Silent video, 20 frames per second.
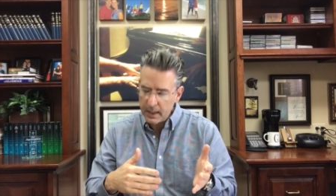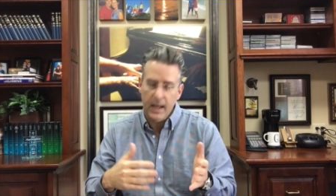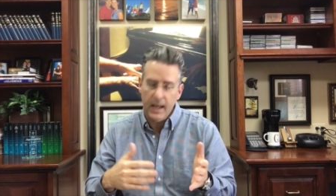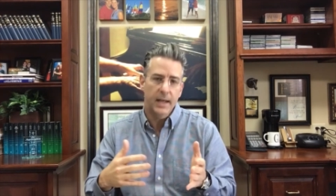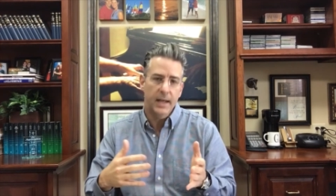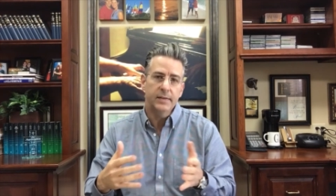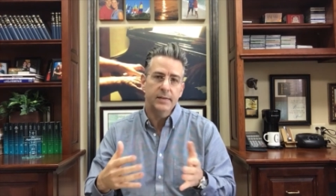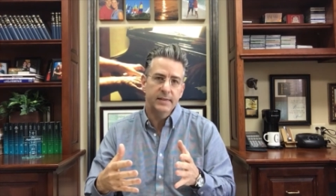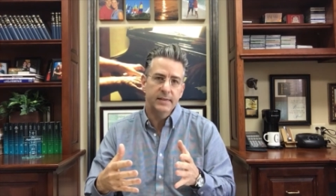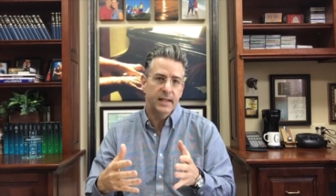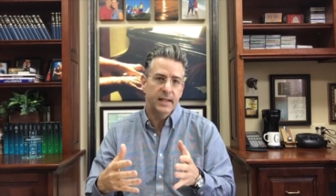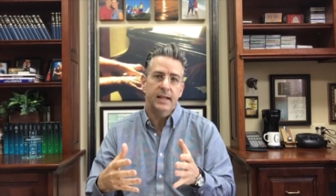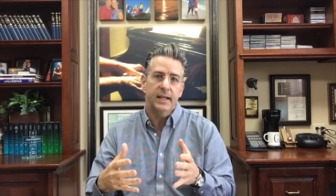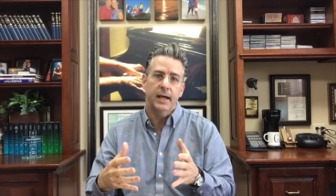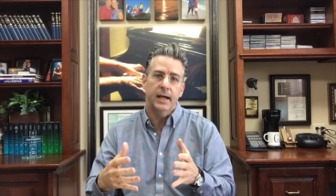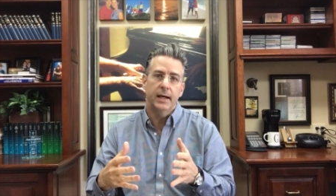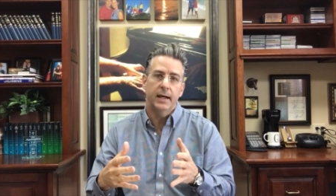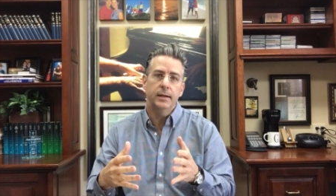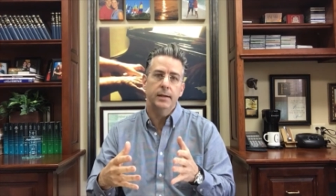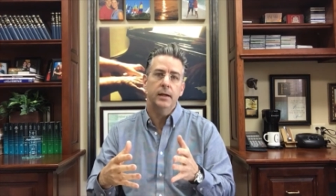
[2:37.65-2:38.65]
and
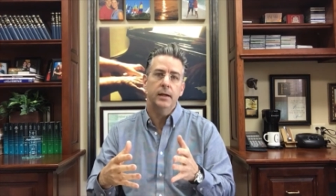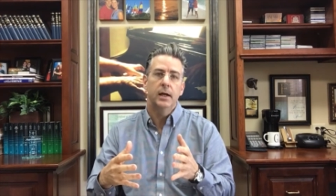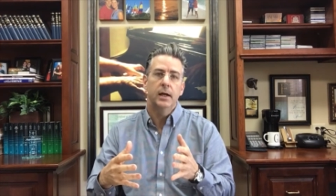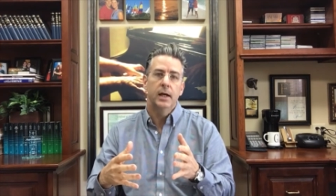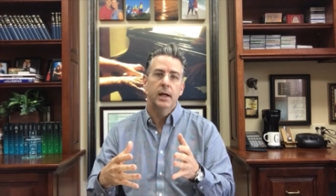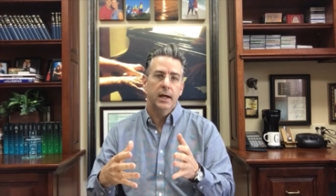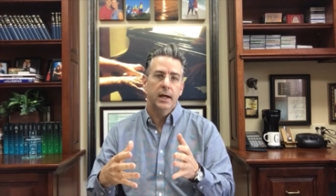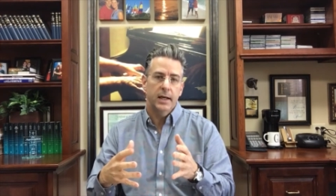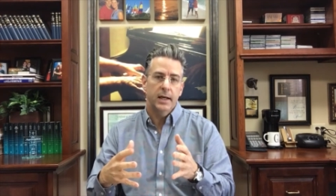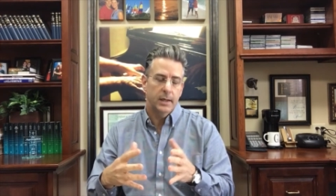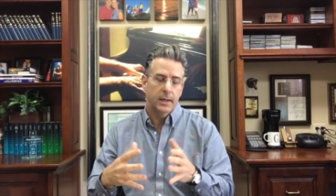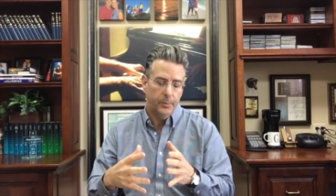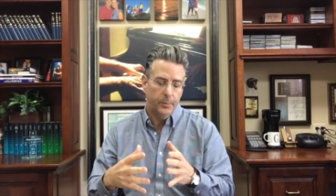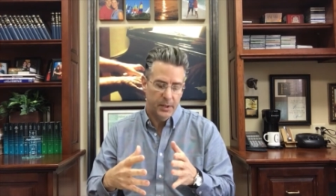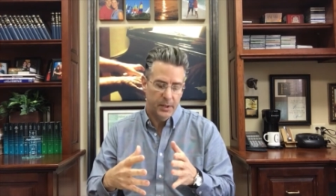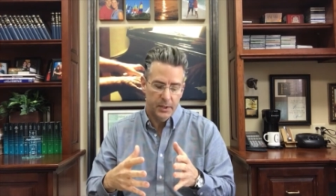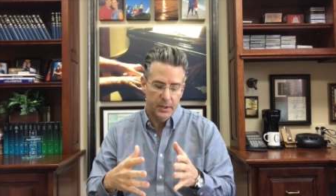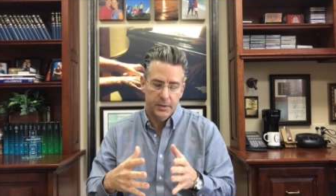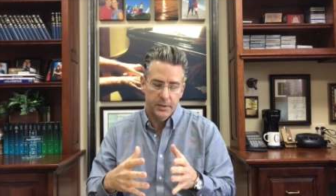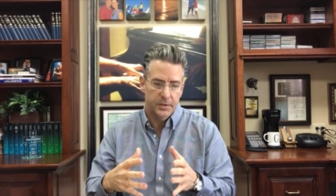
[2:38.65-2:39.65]
then he
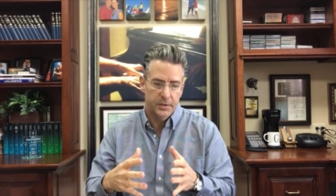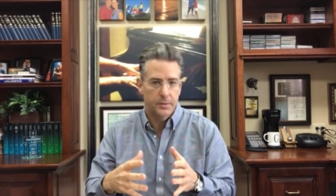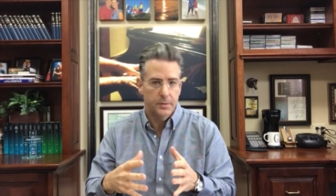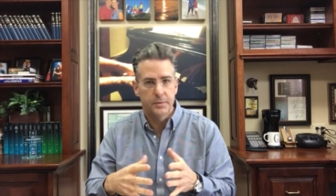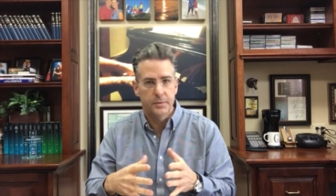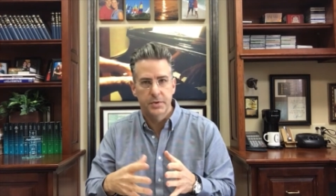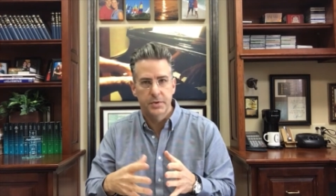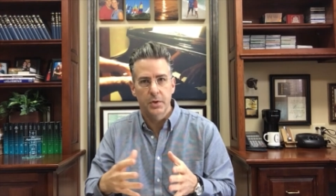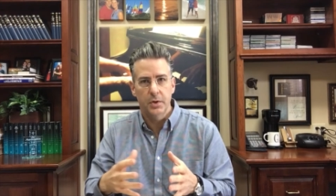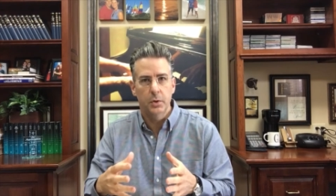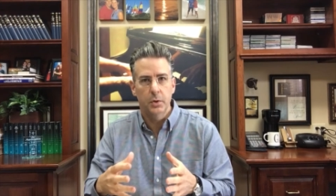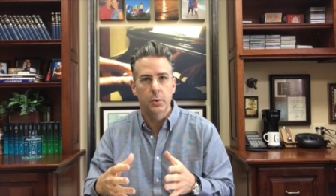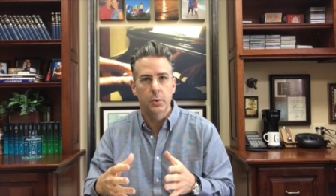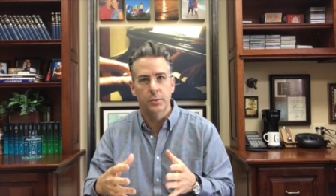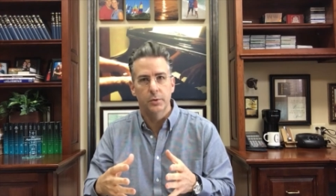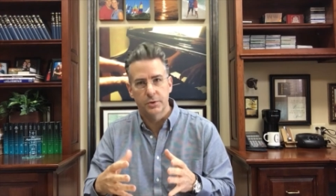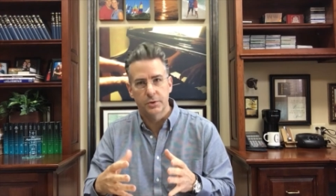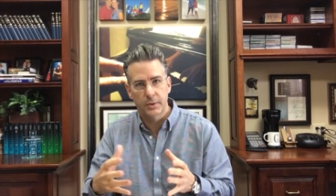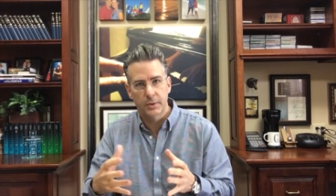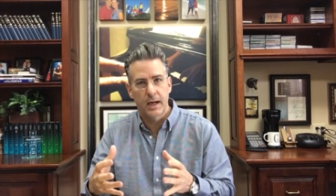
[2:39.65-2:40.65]
appeared to
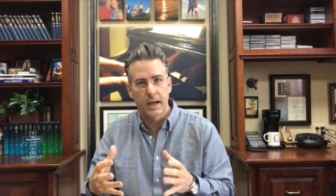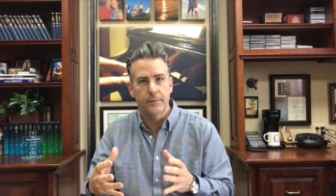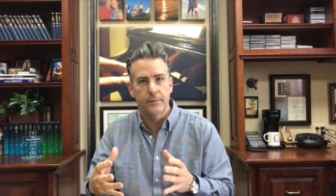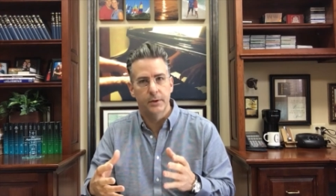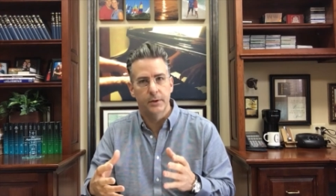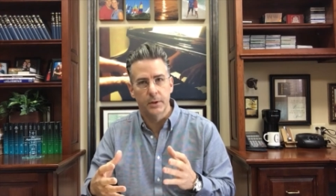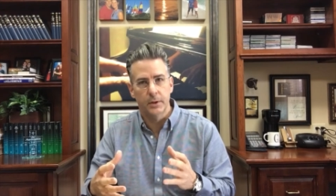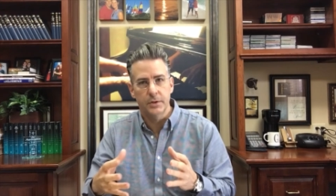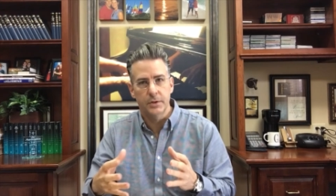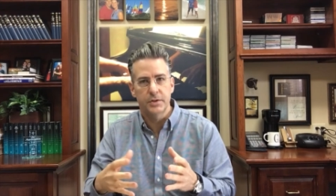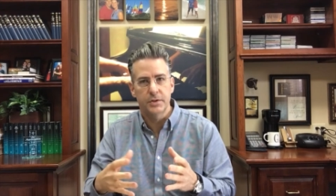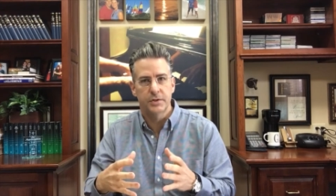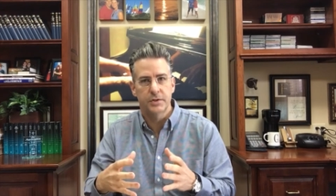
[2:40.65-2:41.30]
two travelers,